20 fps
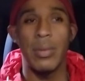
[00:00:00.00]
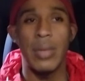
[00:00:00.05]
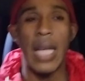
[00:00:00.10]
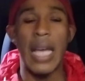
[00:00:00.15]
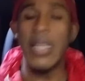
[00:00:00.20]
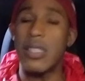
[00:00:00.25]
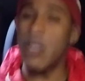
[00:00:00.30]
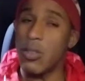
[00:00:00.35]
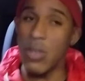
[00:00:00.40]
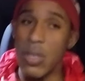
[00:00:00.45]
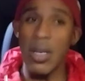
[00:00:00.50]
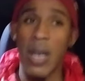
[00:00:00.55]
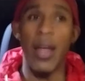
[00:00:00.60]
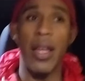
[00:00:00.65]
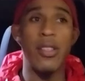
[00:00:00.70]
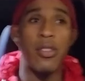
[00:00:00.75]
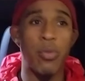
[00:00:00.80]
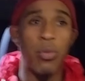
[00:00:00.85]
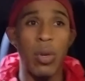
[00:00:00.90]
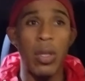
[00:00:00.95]

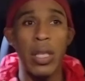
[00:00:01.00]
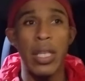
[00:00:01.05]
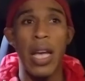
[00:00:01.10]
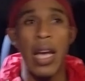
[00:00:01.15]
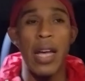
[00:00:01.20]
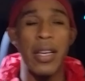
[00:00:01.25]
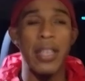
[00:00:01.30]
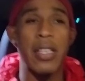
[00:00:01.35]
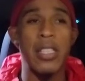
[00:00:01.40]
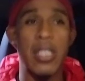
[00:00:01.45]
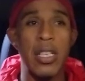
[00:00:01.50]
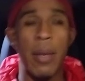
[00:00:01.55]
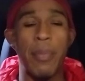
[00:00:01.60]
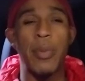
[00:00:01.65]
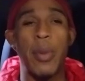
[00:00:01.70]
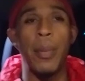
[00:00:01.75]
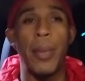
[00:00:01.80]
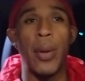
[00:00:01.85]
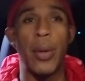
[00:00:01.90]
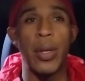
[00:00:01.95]
It's really
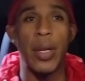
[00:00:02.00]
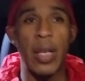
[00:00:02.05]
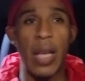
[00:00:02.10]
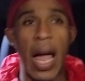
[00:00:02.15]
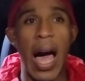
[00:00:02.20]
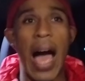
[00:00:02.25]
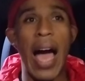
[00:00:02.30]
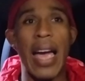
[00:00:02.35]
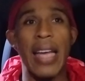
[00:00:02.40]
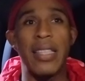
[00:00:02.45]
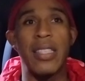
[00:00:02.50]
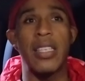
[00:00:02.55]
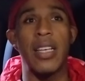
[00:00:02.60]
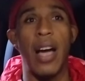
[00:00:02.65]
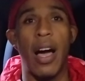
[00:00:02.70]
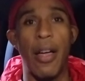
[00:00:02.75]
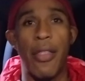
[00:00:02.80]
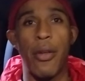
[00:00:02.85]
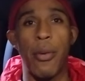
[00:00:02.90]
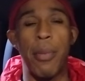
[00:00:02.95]
unacceptable to lie
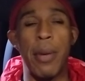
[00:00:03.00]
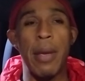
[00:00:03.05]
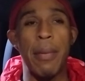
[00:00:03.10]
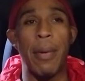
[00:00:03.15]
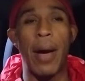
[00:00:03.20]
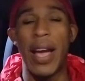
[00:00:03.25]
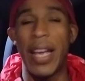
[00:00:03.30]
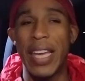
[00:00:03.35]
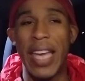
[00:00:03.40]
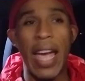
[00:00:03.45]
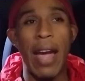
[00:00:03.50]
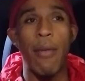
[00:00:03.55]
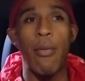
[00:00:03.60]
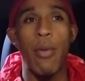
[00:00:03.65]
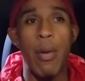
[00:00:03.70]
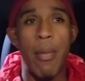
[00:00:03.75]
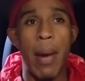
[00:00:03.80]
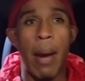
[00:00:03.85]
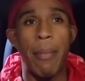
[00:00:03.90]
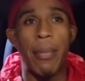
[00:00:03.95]
to other people. I can't
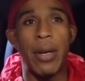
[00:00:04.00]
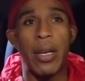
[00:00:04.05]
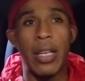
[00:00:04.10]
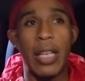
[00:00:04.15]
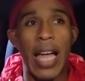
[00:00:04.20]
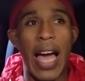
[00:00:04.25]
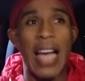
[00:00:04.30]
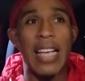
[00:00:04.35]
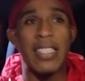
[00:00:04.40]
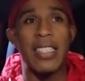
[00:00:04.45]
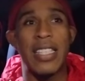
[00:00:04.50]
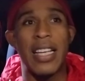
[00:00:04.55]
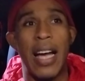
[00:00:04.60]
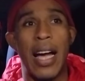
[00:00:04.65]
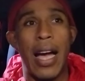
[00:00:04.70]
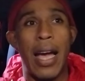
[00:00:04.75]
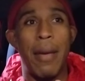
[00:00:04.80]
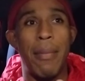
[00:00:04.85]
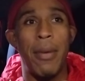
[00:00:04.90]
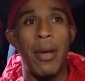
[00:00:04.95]
remember the last
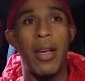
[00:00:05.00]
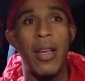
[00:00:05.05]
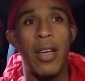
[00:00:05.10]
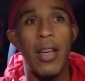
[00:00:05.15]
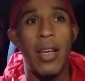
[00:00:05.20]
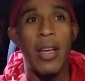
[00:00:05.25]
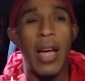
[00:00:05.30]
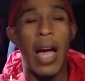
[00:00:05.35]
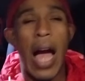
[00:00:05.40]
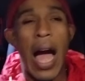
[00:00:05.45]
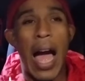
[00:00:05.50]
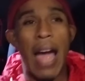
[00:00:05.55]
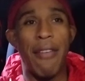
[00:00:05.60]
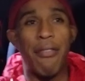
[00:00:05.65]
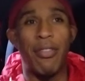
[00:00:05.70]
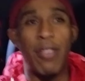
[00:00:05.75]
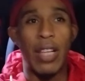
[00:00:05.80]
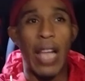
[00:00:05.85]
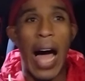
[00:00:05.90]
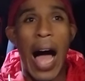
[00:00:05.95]
time
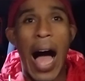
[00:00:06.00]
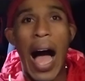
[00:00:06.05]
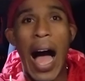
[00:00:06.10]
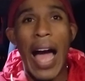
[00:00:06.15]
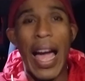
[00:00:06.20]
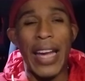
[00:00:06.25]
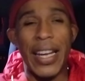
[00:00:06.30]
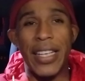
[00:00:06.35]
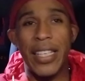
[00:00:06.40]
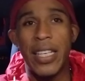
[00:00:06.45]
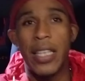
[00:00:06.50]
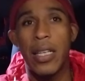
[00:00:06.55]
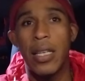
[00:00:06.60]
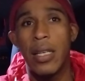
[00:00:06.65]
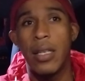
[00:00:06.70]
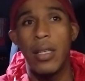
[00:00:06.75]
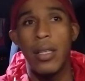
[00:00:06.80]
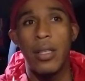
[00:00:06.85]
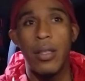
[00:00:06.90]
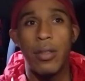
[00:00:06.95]
I've lied
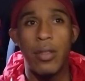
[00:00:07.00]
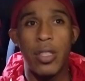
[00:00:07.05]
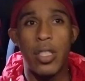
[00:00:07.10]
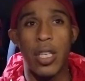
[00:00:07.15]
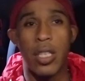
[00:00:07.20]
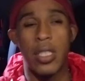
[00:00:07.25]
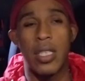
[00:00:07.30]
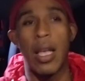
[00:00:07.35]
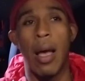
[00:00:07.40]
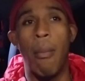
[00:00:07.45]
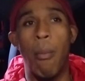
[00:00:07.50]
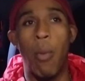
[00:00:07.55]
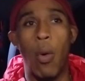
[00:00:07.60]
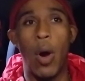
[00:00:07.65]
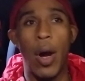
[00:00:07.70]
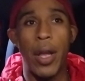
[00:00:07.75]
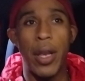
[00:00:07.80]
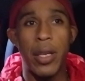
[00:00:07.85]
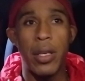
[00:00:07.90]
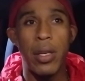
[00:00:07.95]
to someone.